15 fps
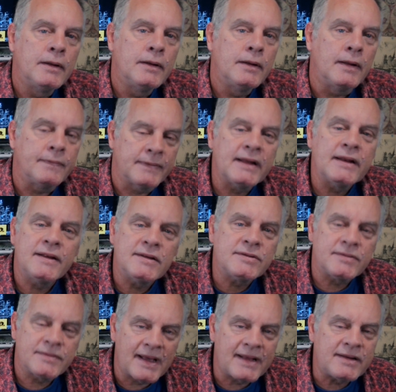That
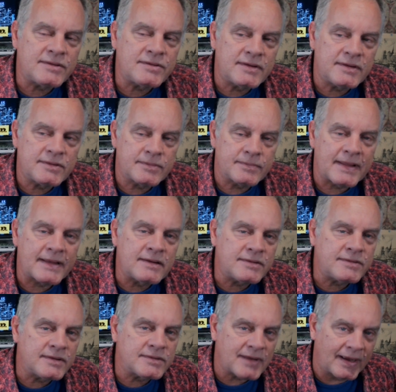is
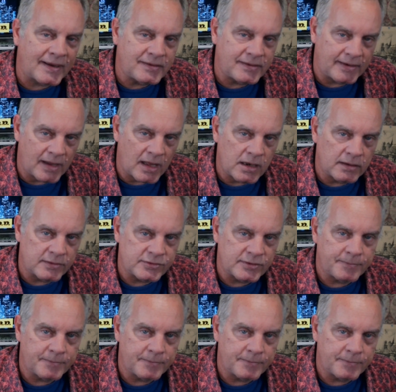his ideology.